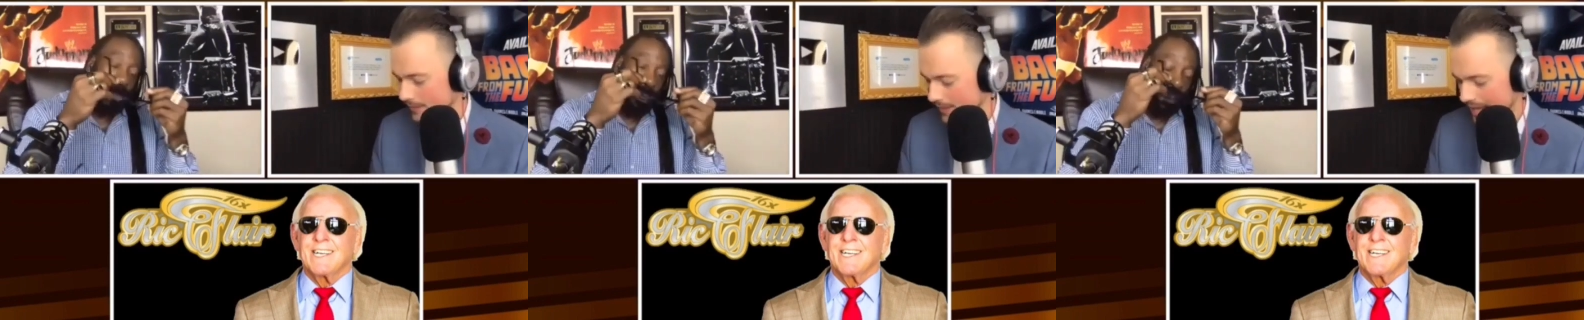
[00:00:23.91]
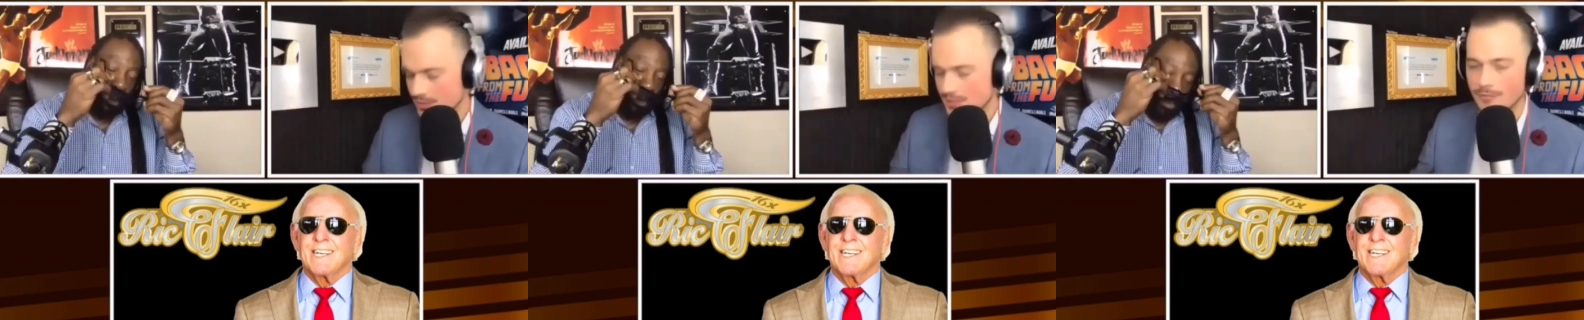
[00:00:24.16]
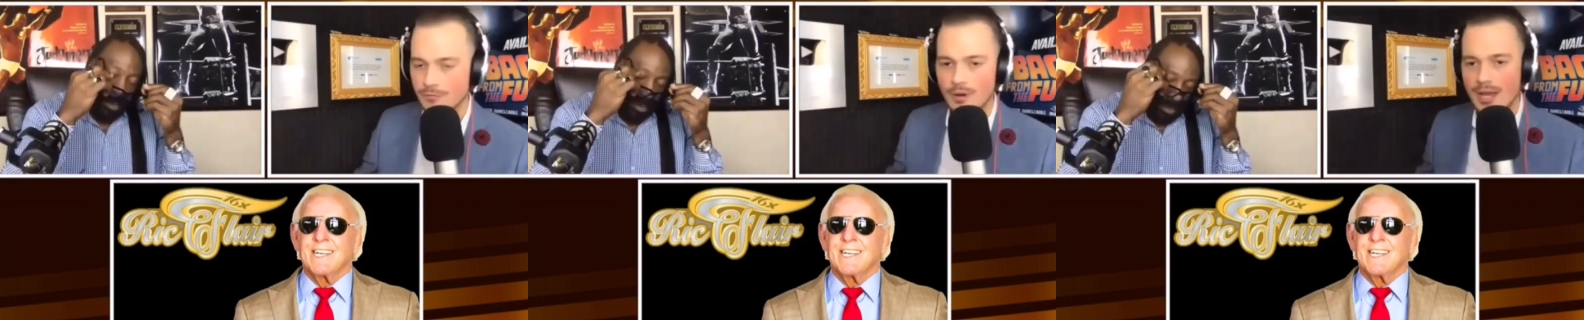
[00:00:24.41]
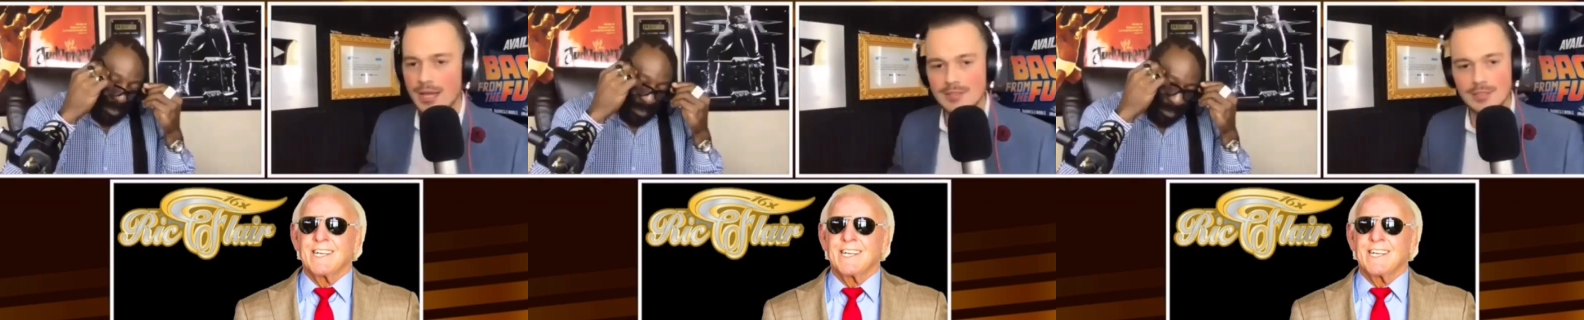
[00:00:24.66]
Speaker 1: That's the
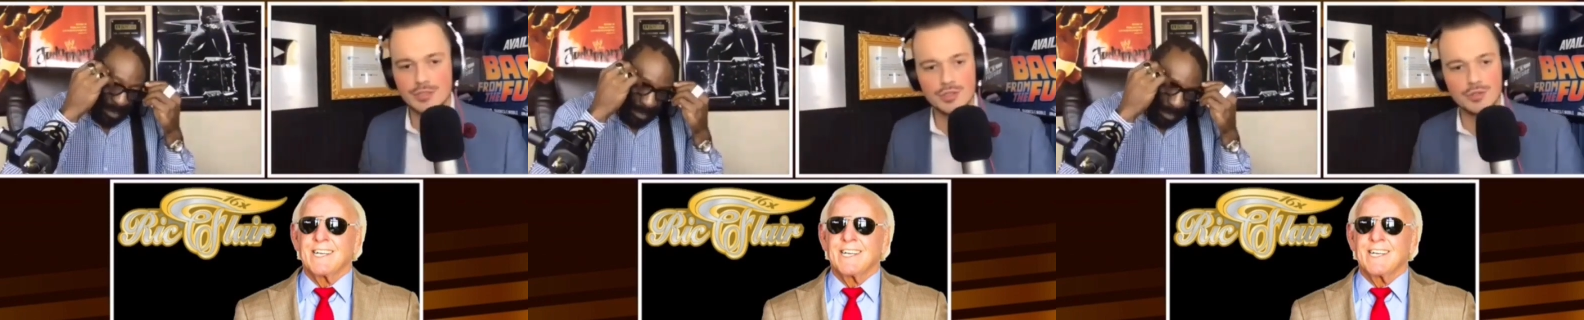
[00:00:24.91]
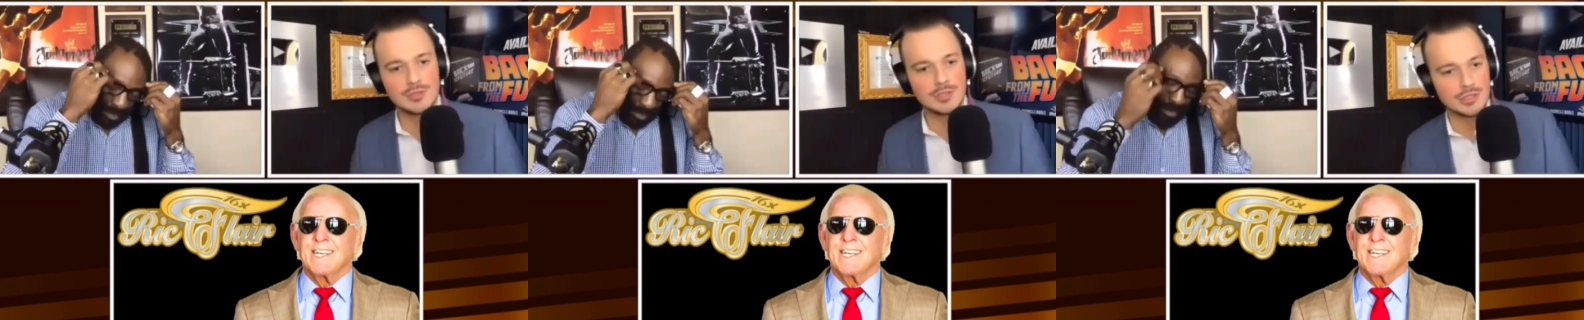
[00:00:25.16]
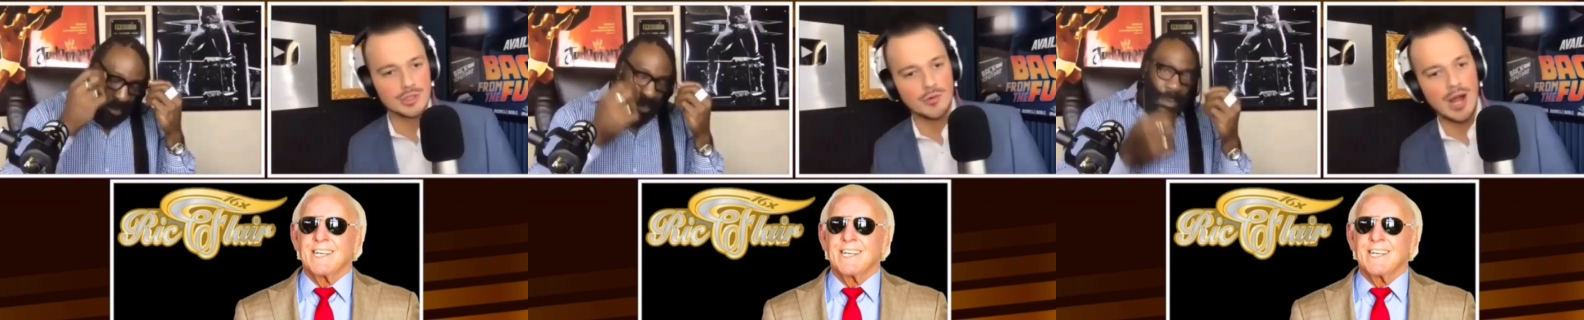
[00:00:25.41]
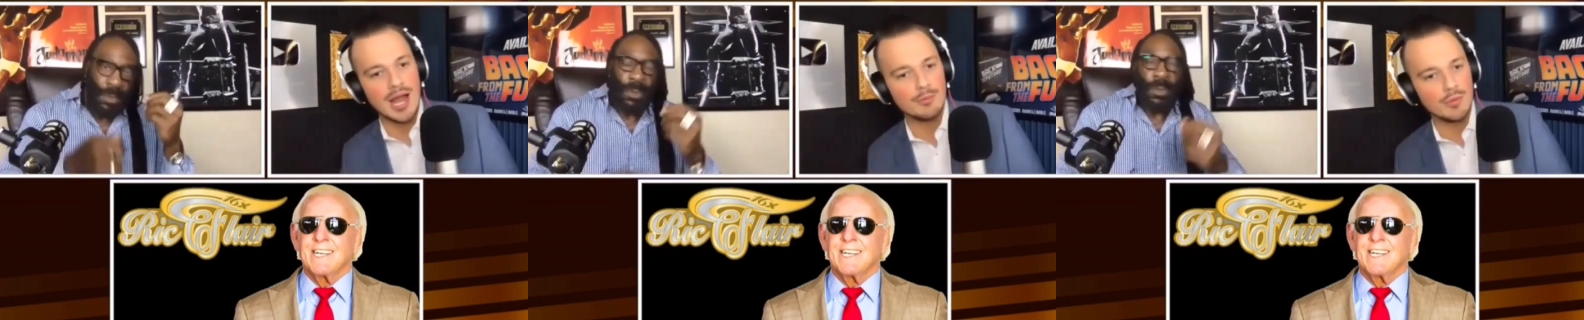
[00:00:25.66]
phrase that's used to
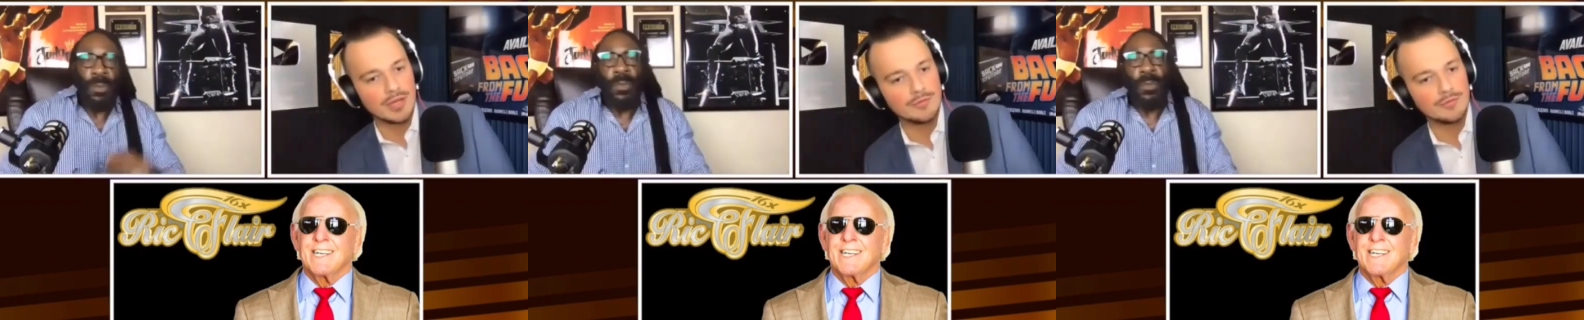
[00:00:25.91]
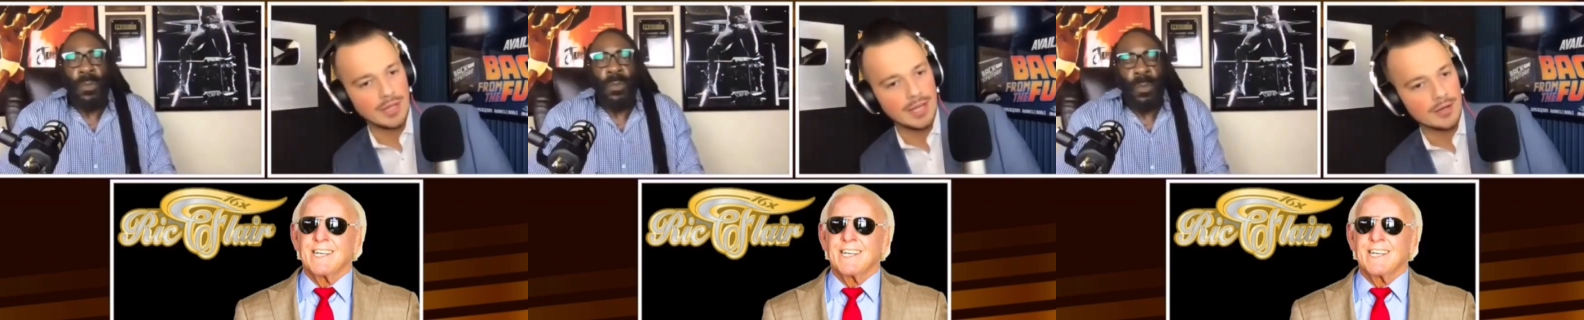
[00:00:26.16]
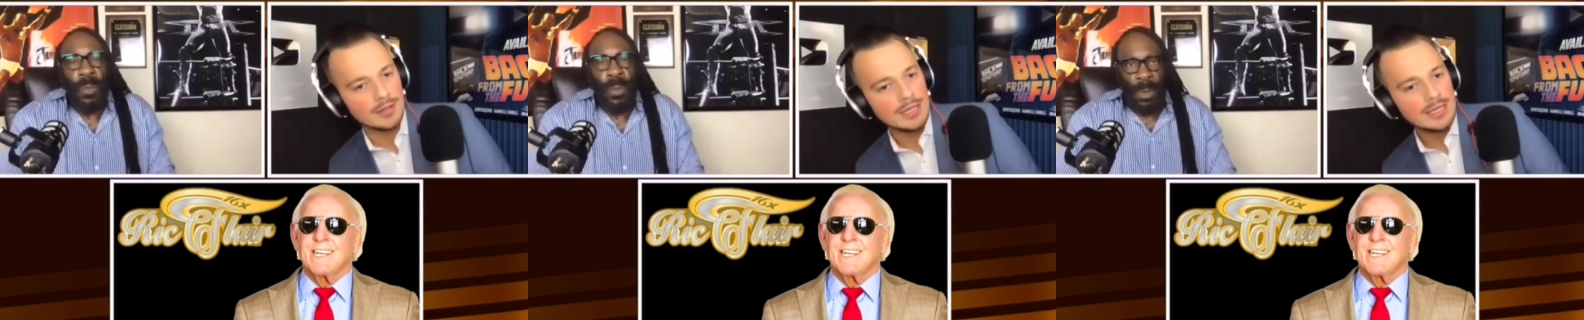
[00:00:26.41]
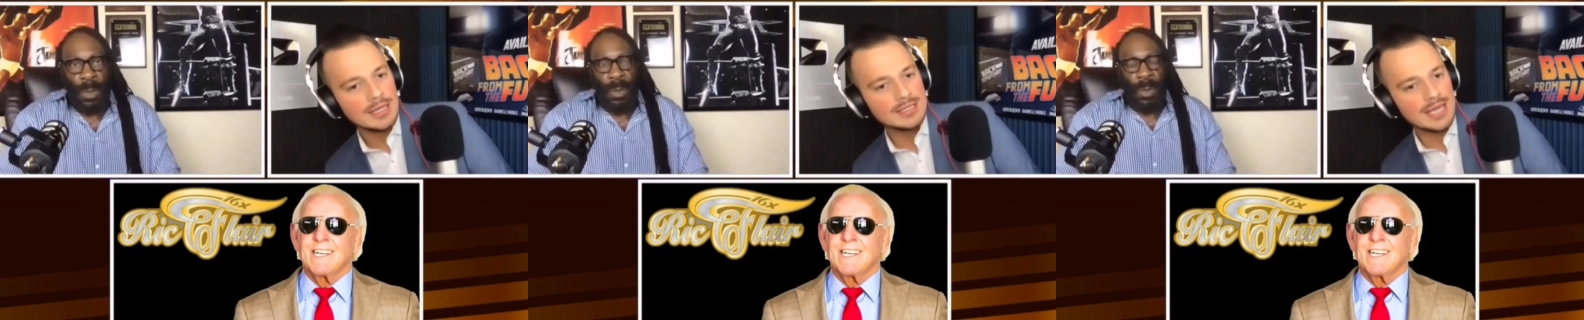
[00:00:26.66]
describe Ric Flair
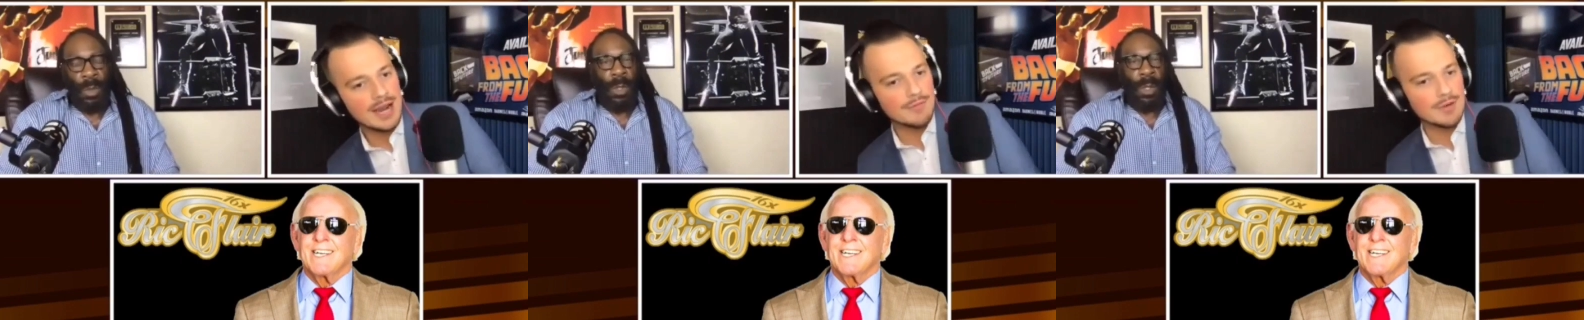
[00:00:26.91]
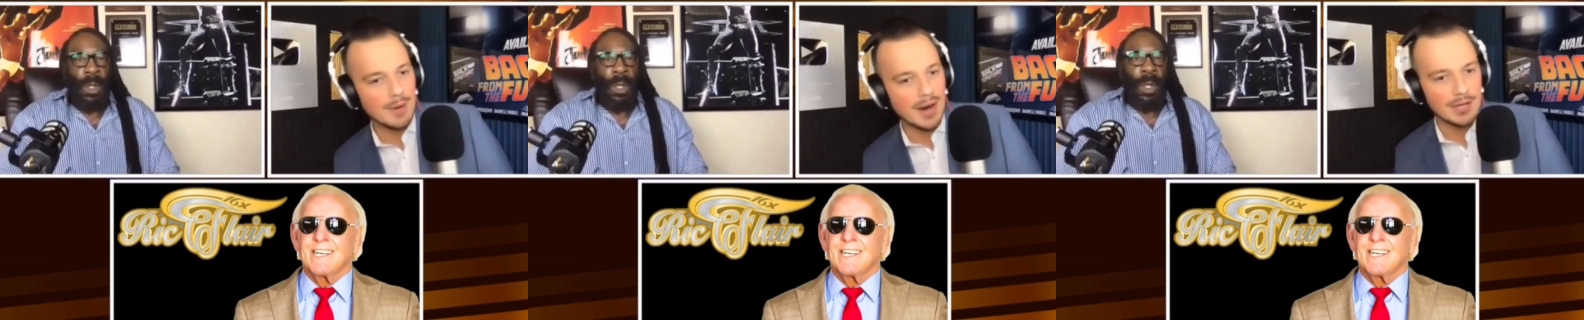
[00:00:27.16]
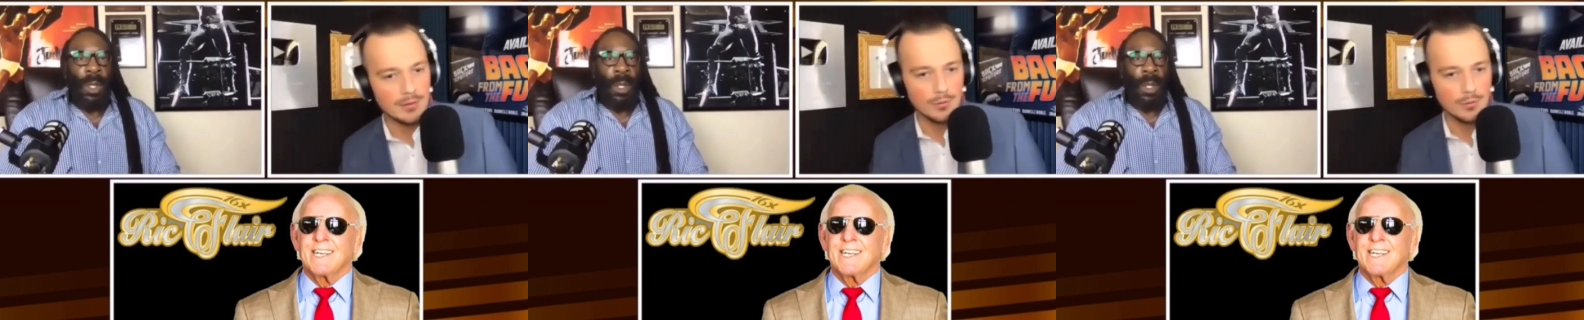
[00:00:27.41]
to everybody.